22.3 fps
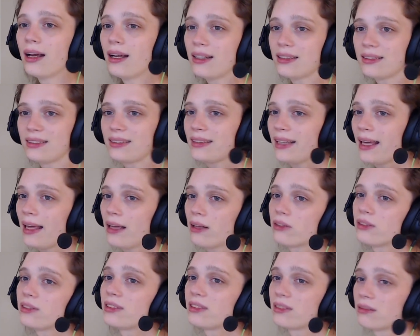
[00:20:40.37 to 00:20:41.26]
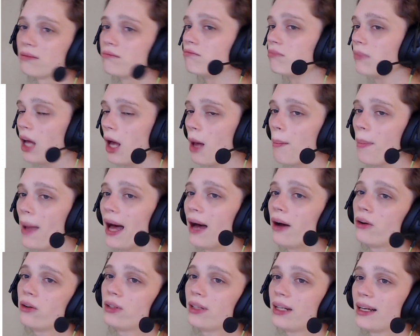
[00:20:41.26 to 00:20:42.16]
scales
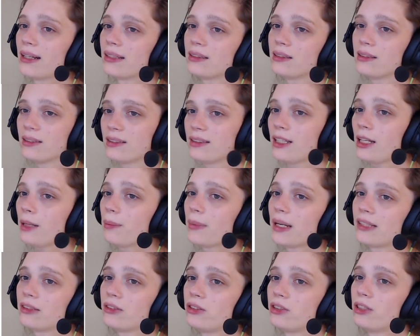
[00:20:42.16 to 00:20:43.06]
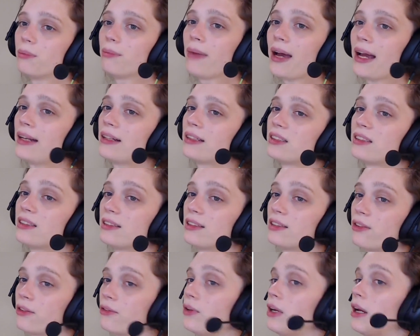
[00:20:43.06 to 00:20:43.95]
about as sigma to the minus
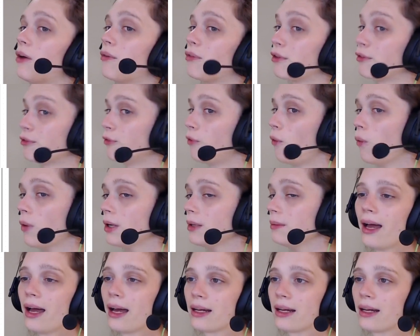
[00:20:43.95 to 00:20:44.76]
3 over 4.